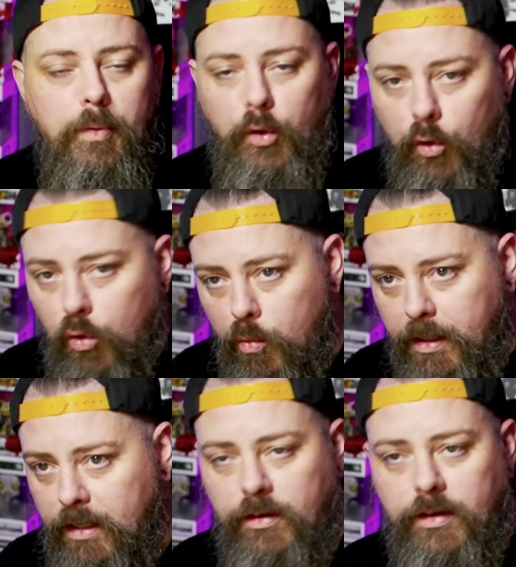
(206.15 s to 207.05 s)
but
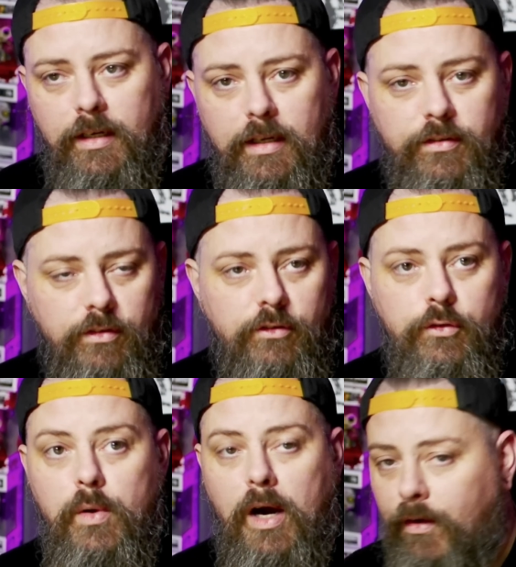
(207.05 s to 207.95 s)
nobody is going to listen
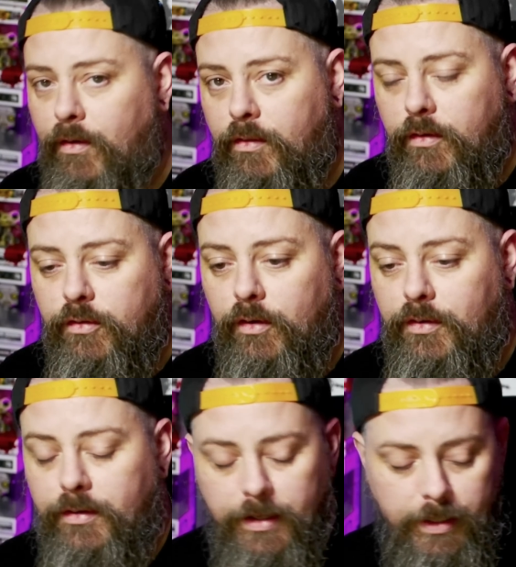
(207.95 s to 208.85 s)
to either
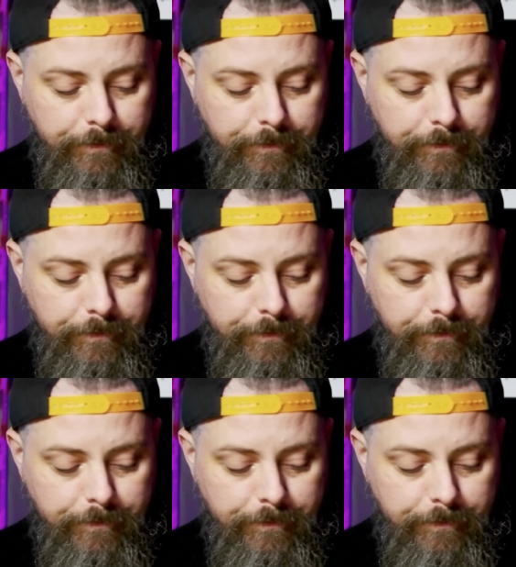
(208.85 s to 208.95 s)
side.